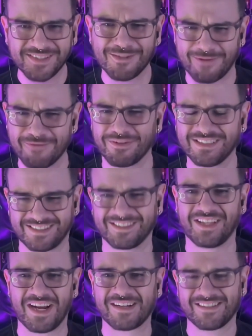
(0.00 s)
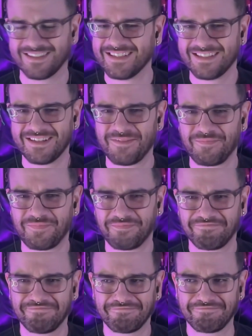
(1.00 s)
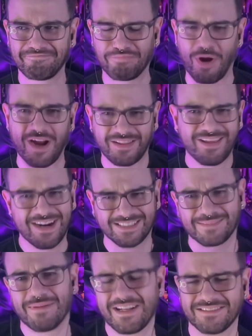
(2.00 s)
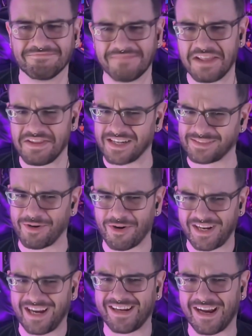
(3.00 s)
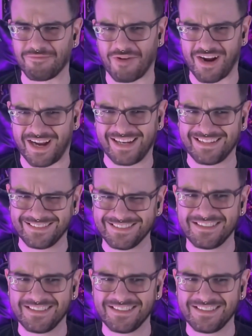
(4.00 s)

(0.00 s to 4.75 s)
is a reference to, like, Pride of the X-Men and the X-Men arcade game, right?